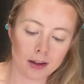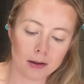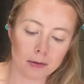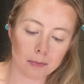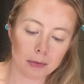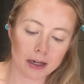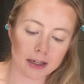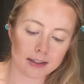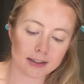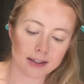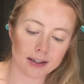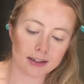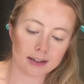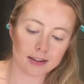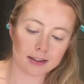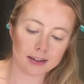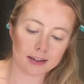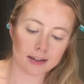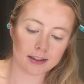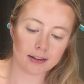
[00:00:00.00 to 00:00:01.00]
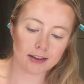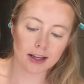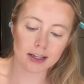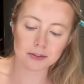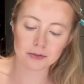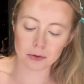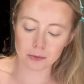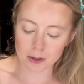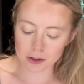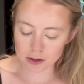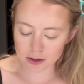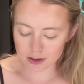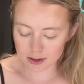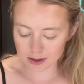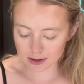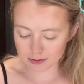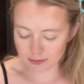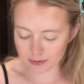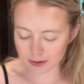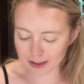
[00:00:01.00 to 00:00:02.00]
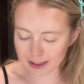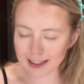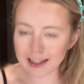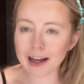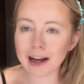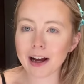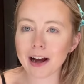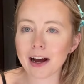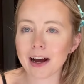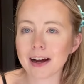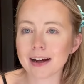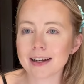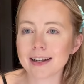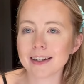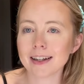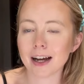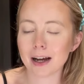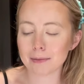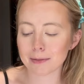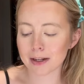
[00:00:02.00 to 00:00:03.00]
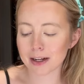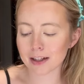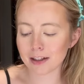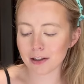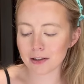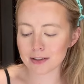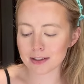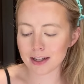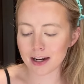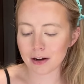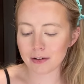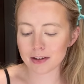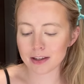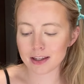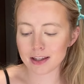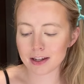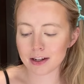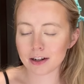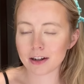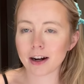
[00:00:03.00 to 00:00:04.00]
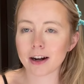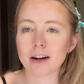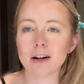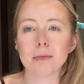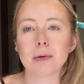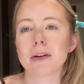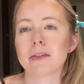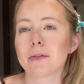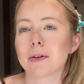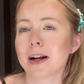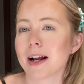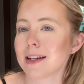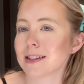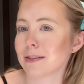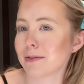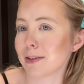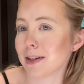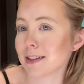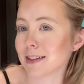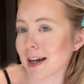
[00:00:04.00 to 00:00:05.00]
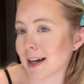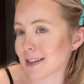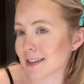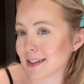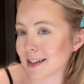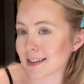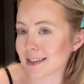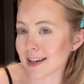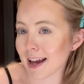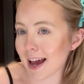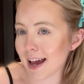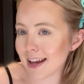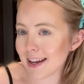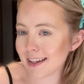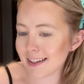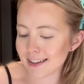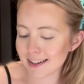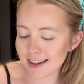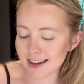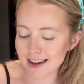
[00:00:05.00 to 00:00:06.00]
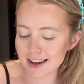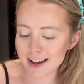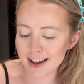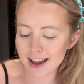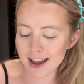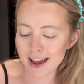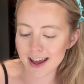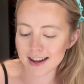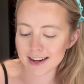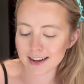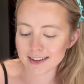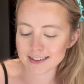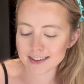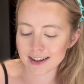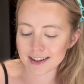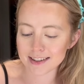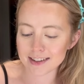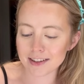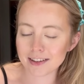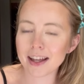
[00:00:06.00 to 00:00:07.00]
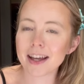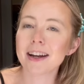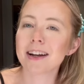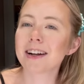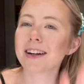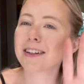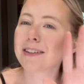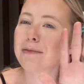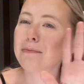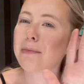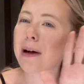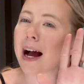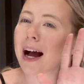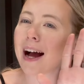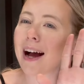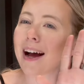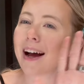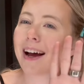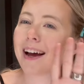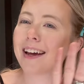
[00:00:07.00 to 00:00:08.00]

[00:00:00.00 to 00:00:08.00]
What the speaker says: But thanks for watching this vlog. I'm gonna close it out here. I hope everyone has a fantastic day, and I'll talk to you later. Bye.